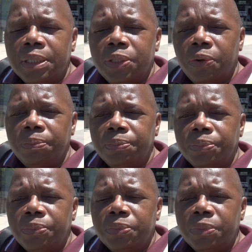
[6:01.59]
So
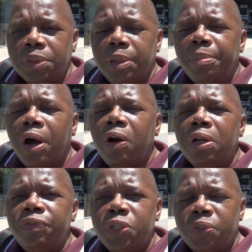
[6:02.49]
the
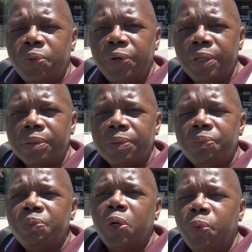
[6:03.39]
moral of this story,
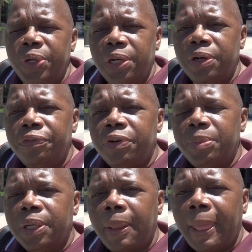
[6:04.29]
what can we learn
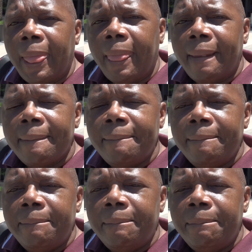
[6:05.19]
from it?
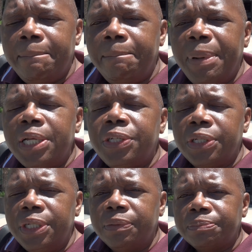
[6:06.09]

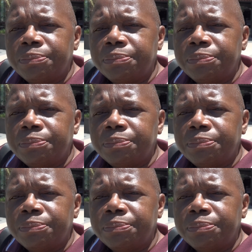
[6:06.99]
Basically,